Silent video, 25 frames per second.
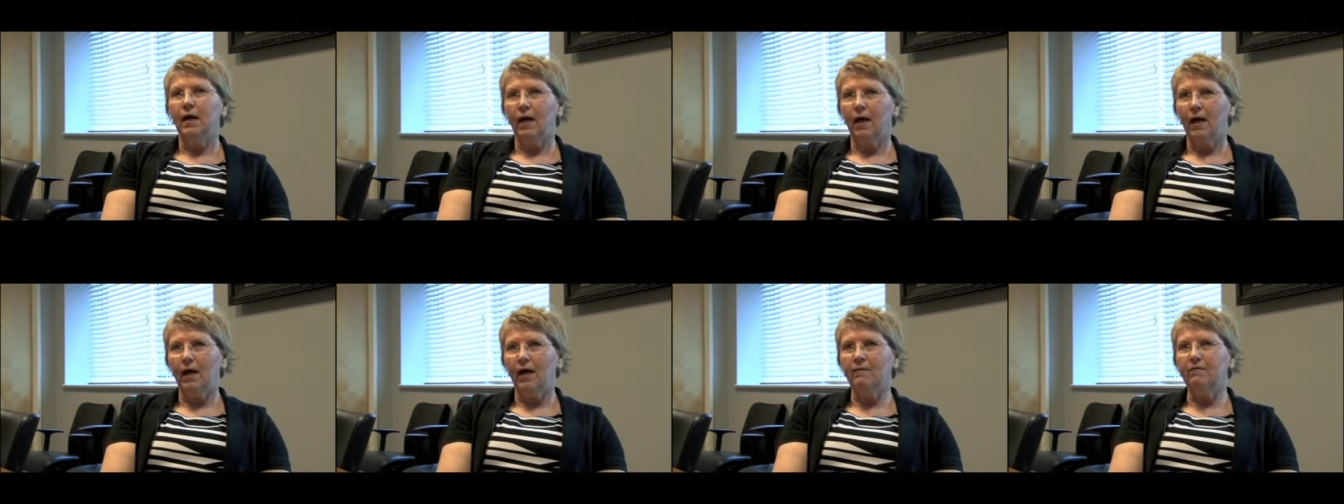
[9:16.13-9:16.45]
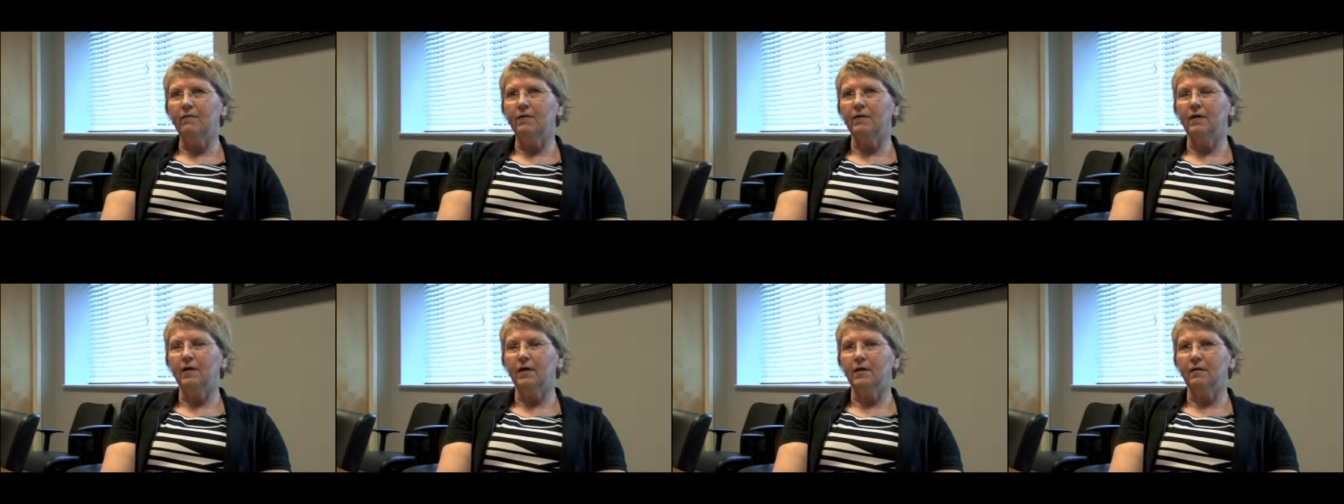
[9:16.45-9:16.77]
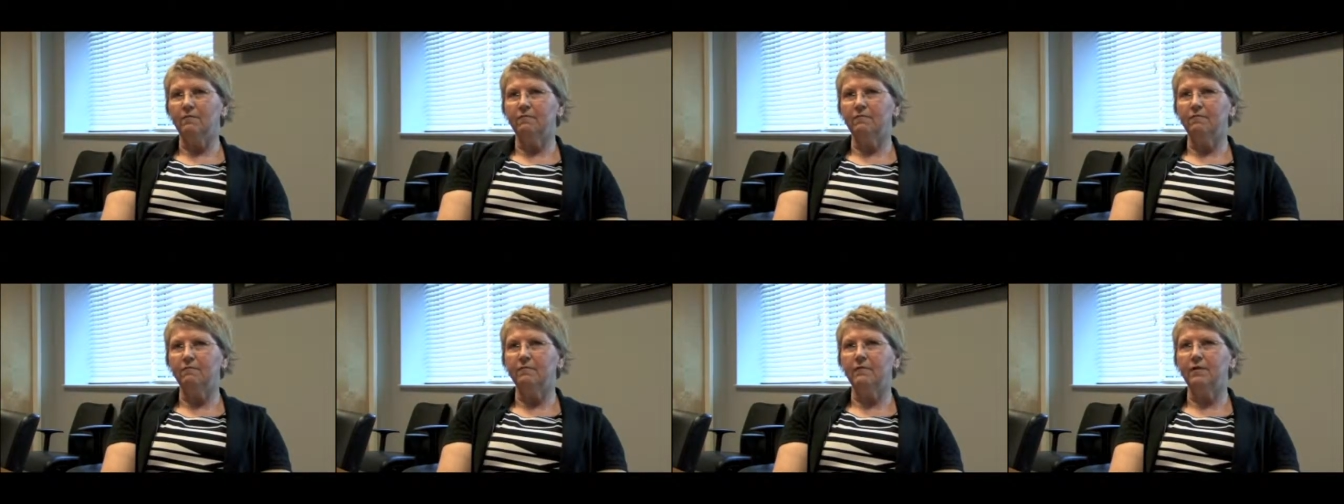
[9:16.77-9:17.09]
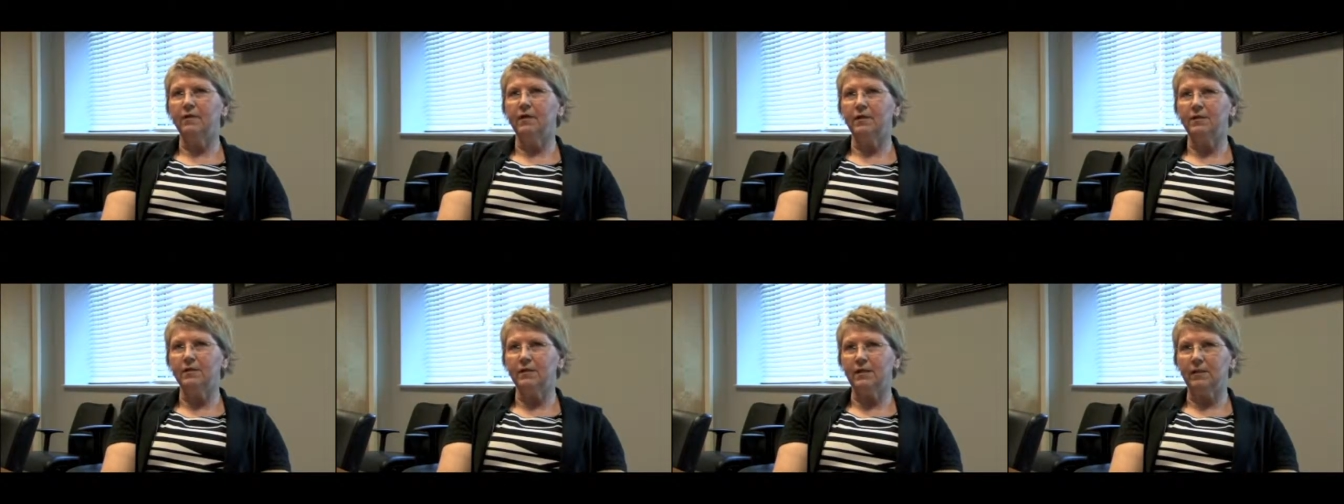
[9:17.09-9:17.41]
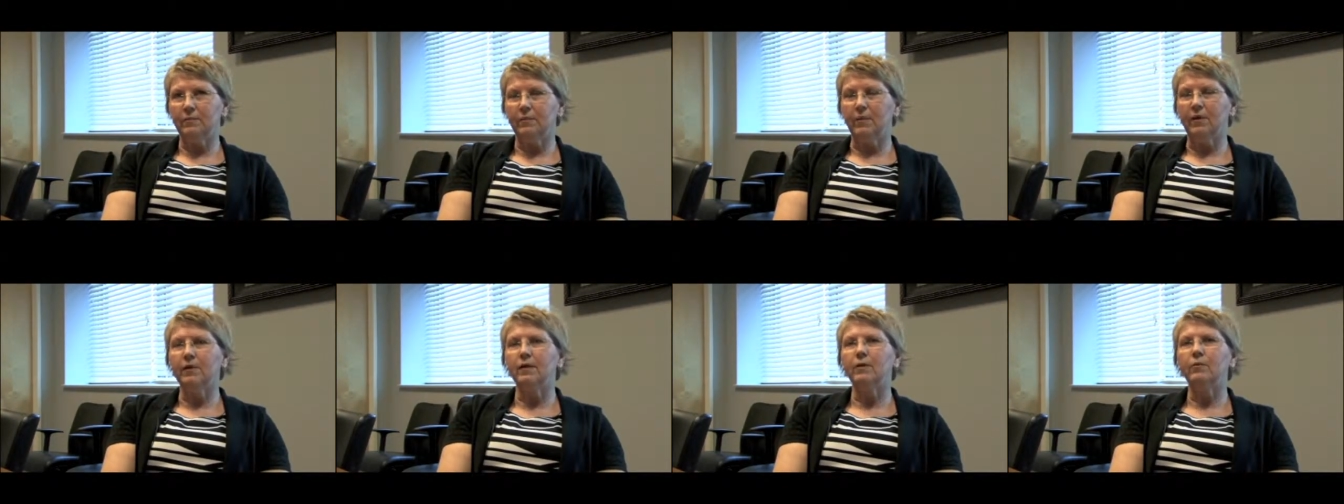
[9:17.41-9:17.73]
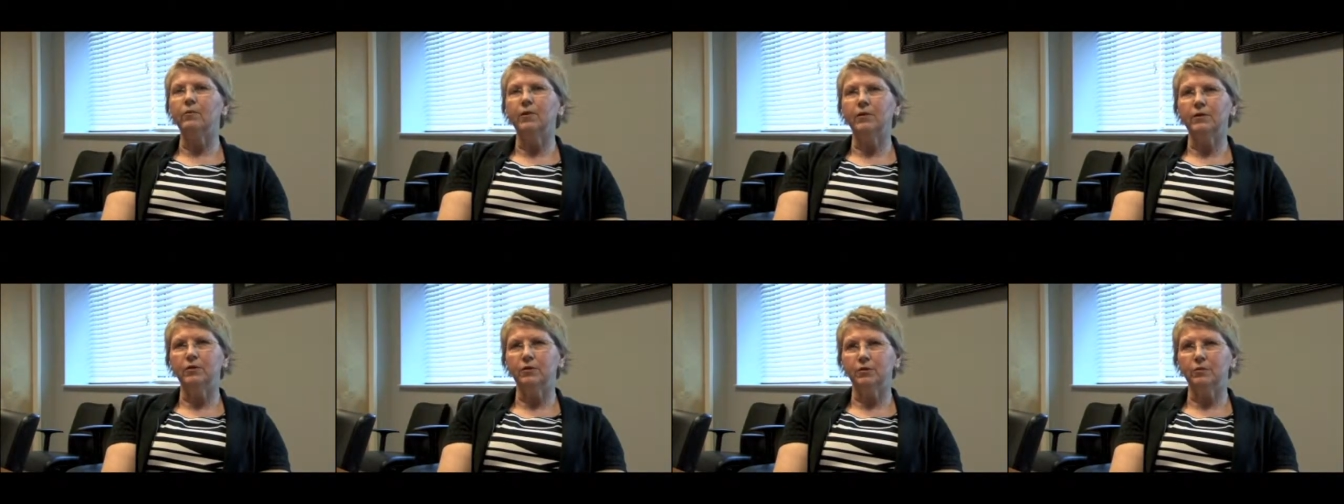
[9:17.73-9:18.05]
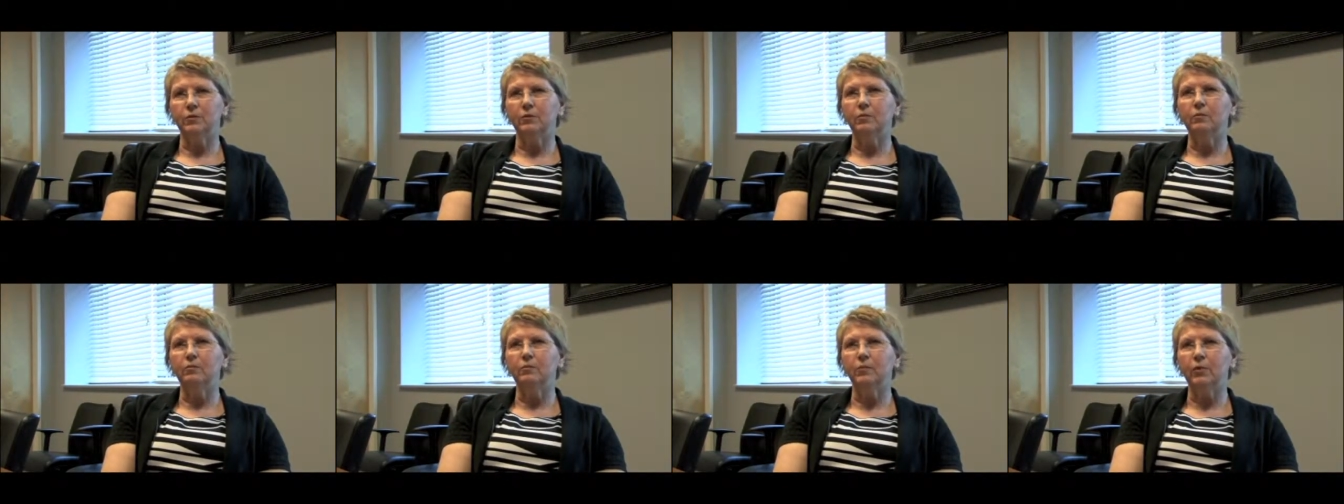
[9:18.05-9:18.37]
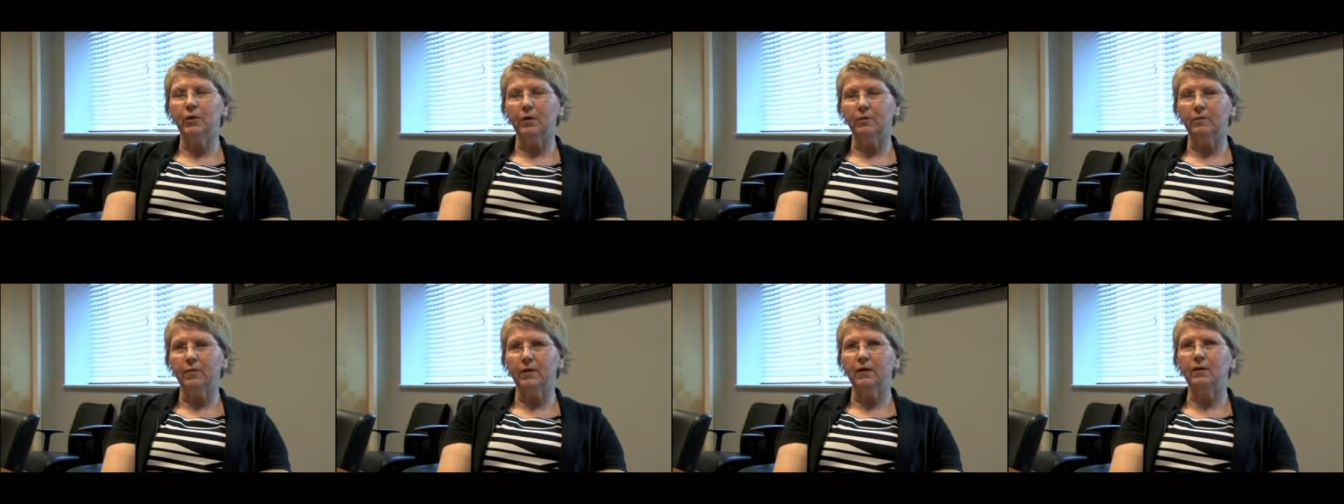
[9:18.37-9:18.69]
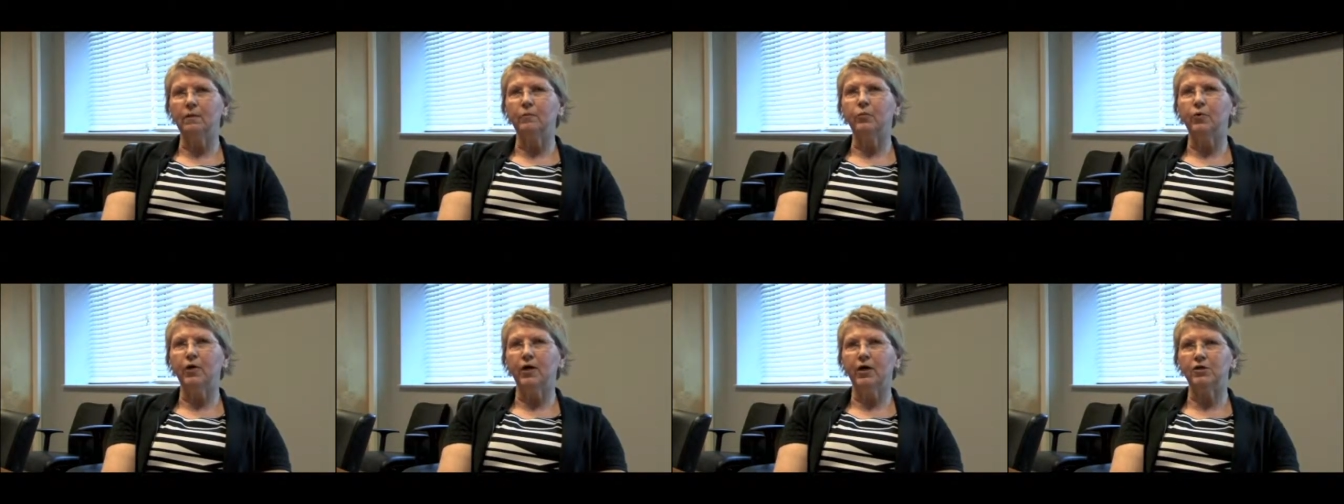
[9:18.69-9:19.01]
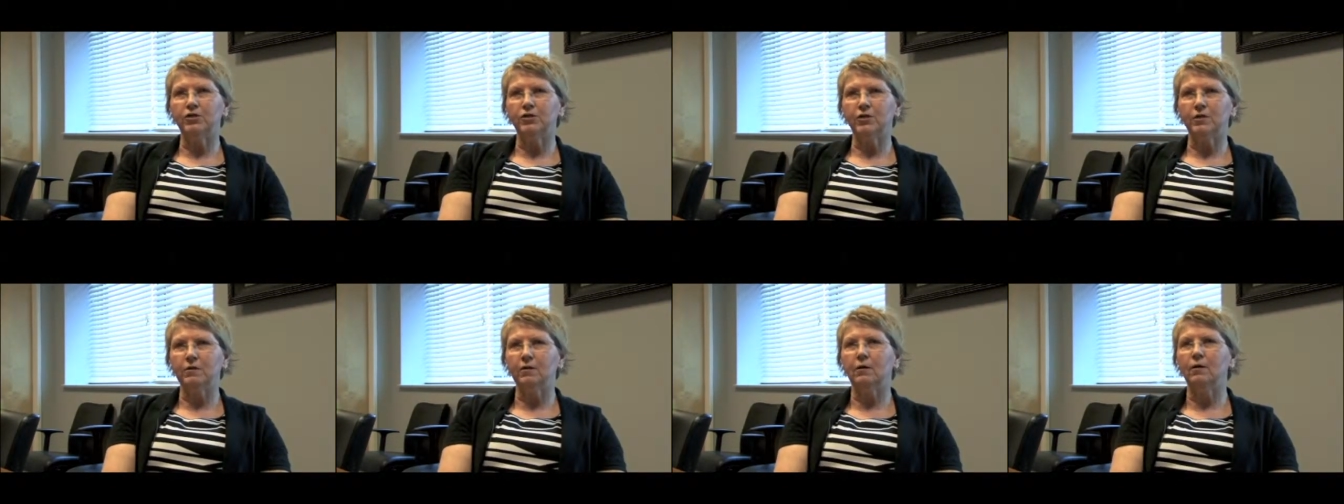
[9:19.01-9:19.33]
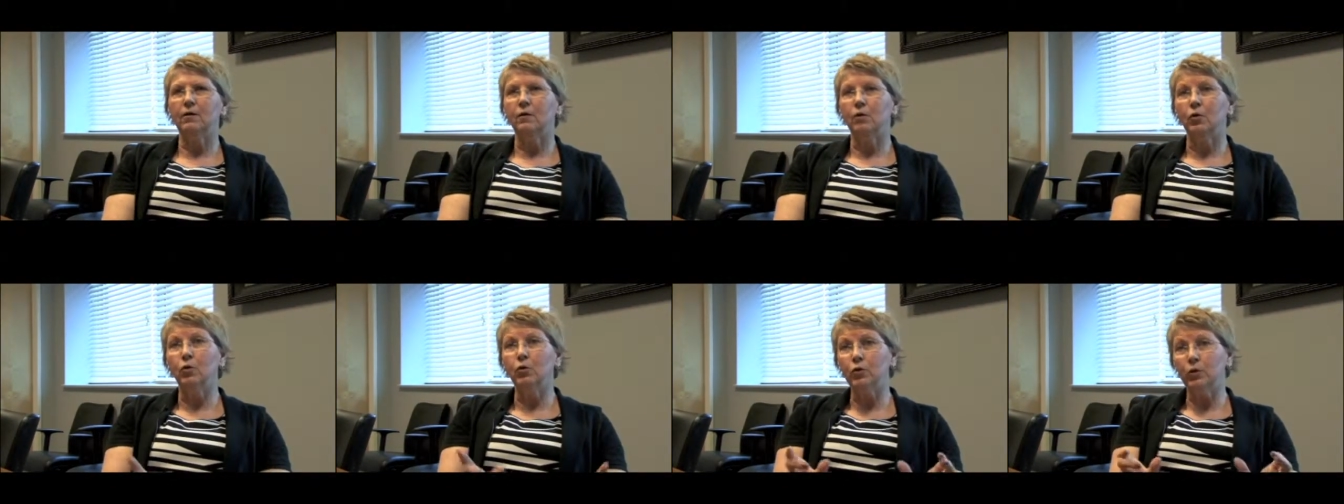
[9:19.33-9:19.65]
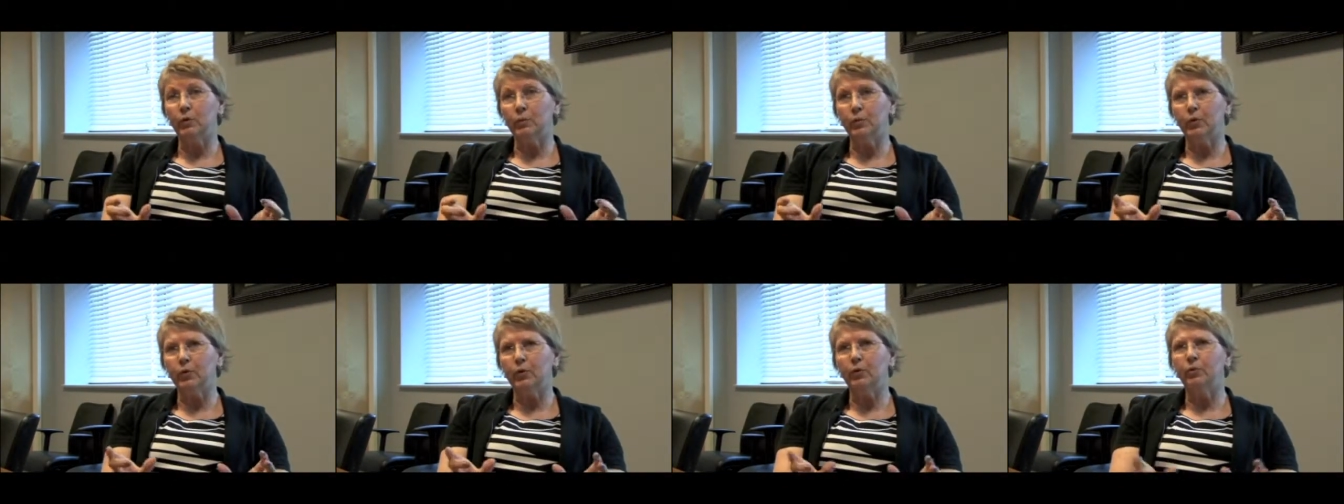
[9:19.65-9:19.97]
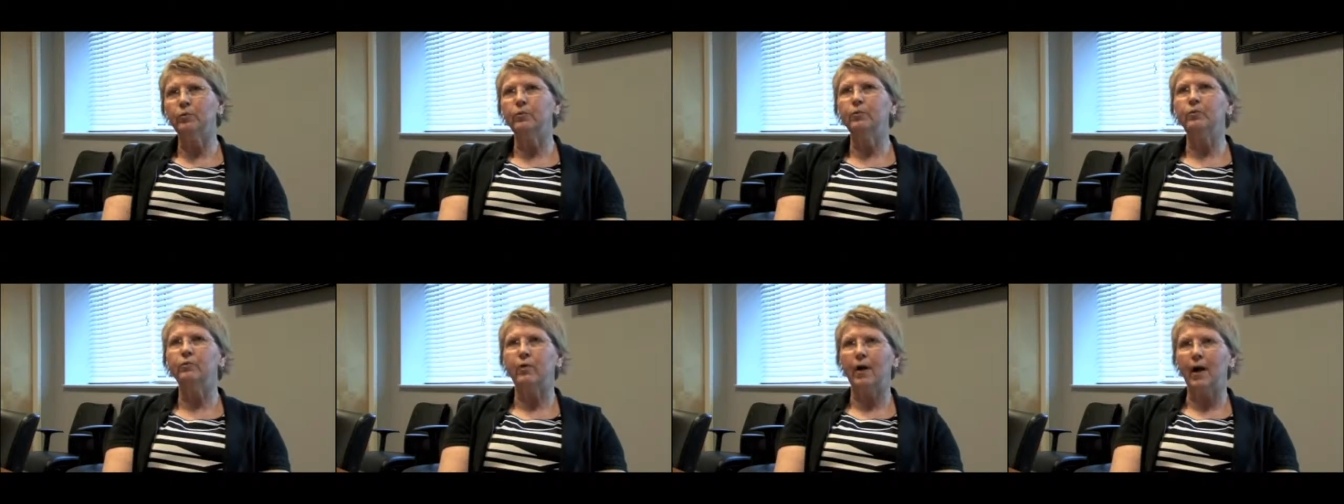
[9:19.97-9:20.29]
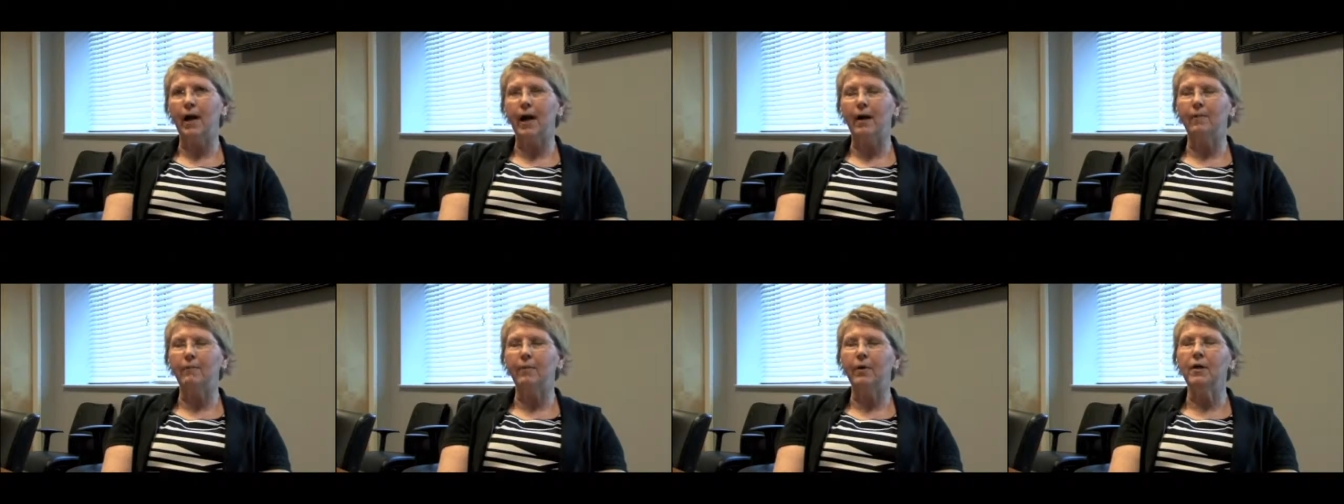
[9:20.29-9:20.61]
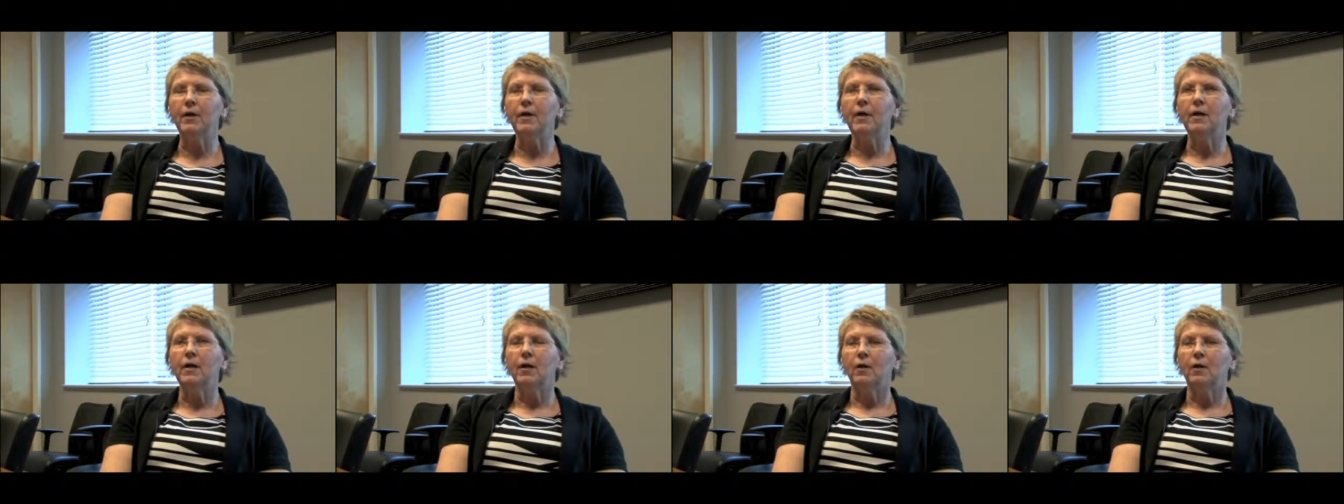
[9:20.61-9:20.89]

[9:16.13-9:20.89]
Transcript: have enough edema that we do put them in compression, a Unna boot wrap